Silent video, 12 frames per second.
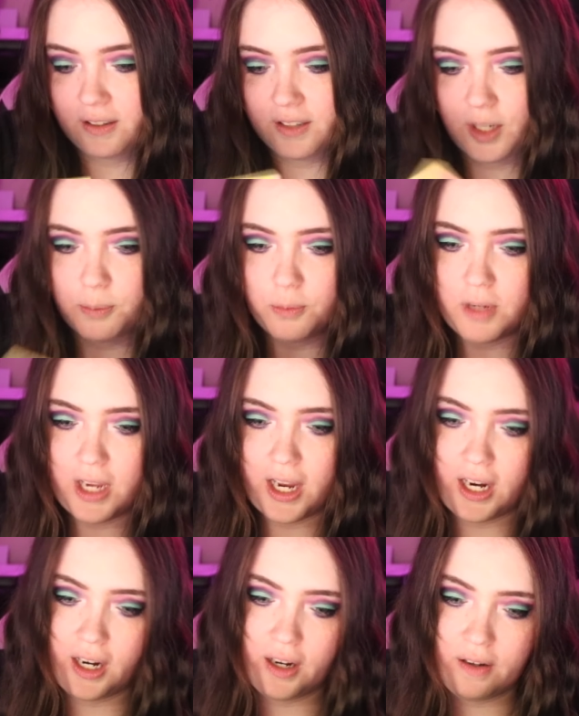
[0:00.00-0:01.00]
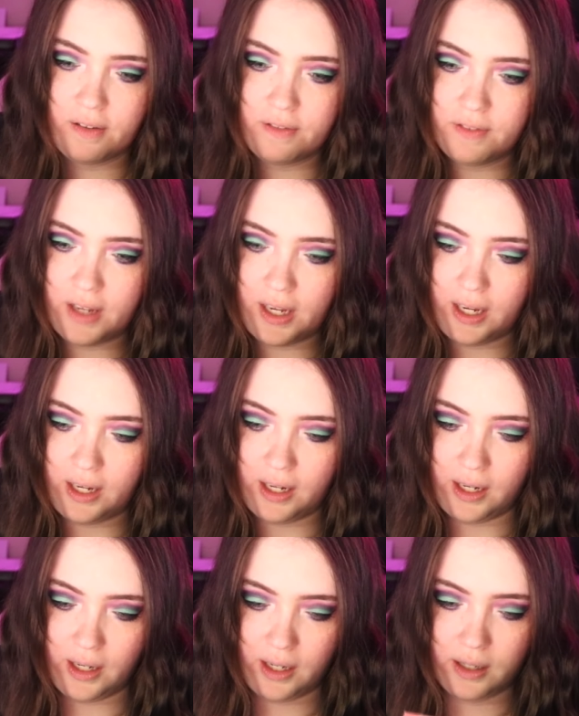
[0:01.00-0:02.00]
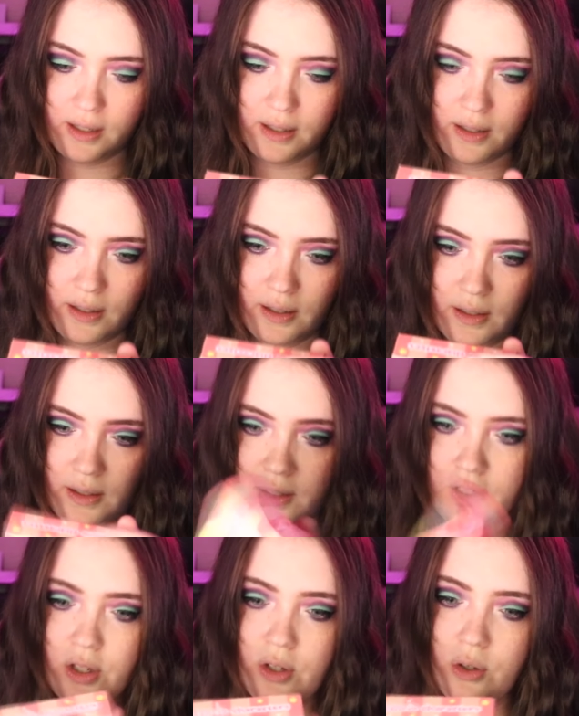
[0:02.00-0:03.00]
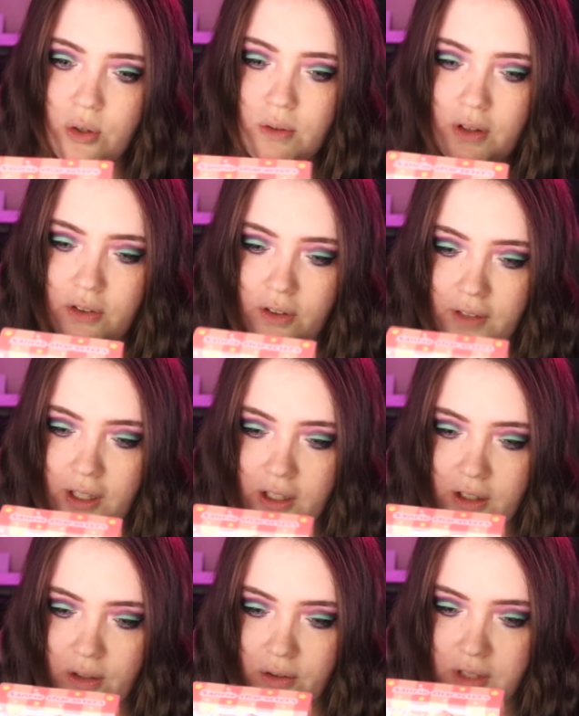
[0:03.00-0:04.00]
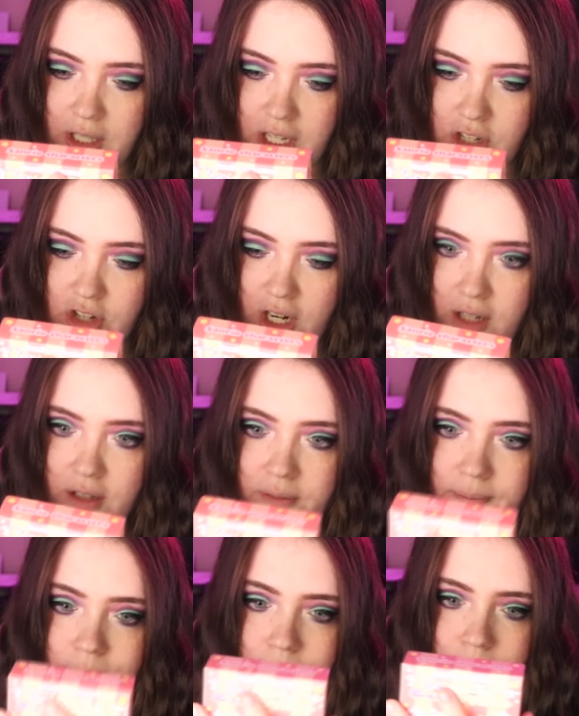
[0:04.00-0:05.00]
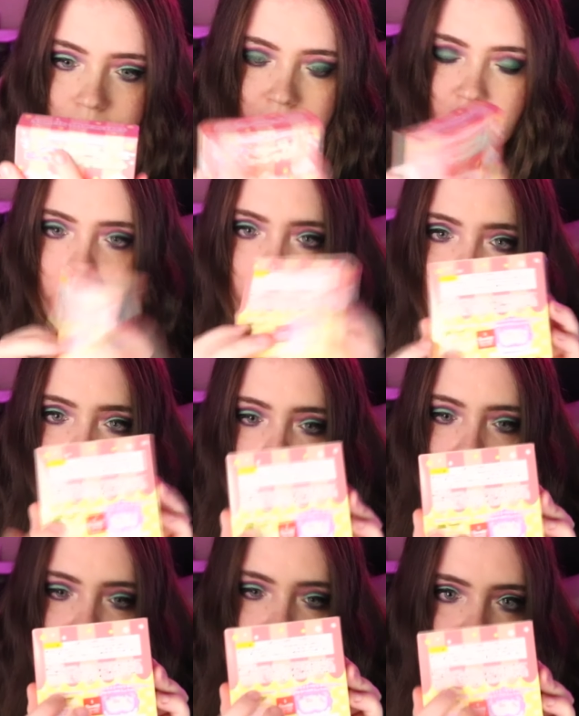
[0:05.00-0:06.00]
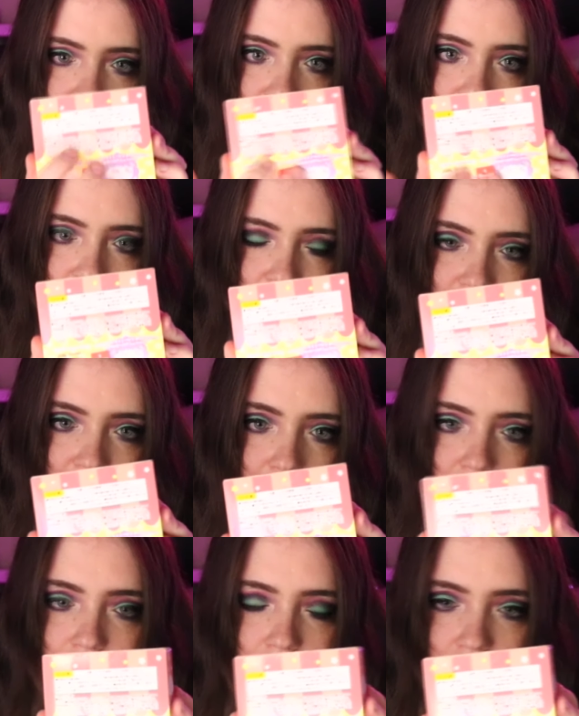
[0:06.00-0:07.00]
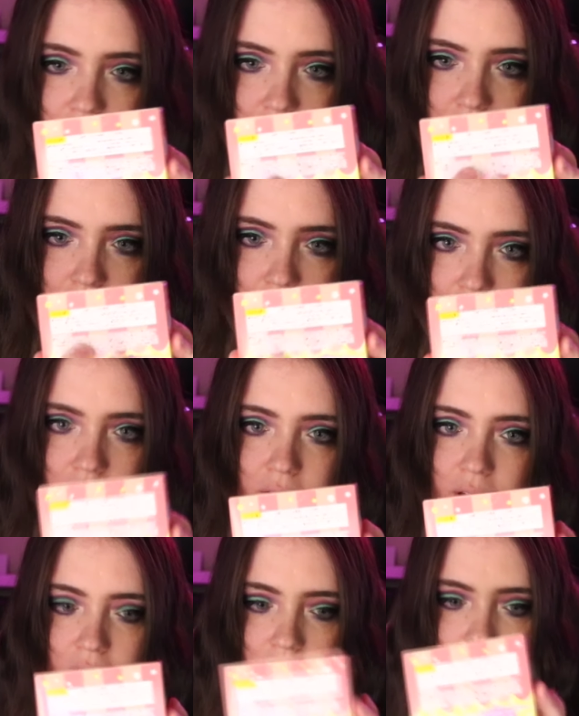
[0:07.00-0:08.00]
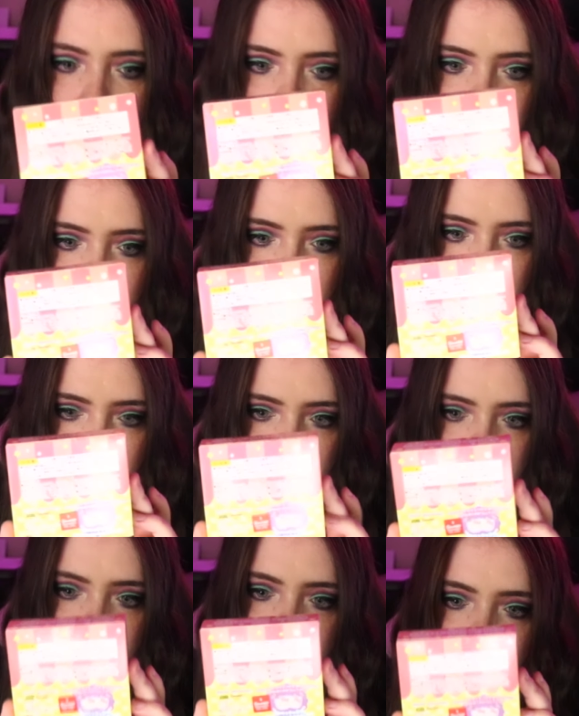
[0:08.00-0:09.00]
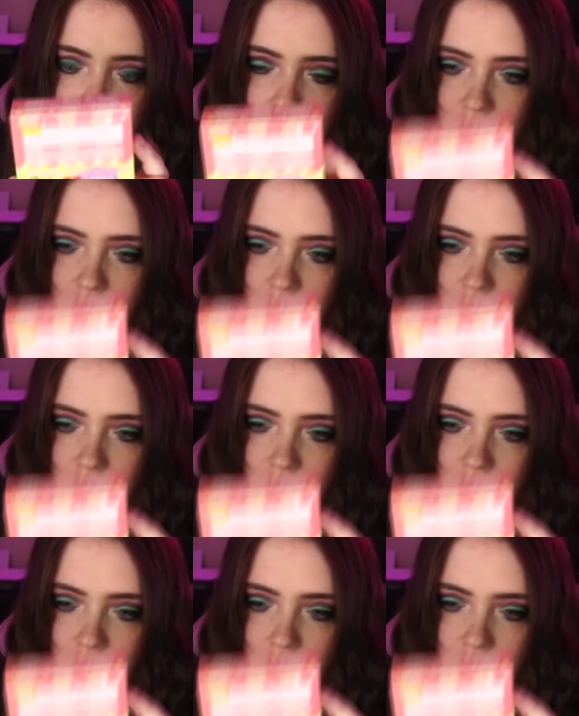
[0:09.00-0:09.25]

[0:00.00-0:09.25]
Next up we have a, ooh, this looks like a little keychain. So some of the stuff is written in Japanese. I don't know why I'm doing this like I'm an ASMR artist.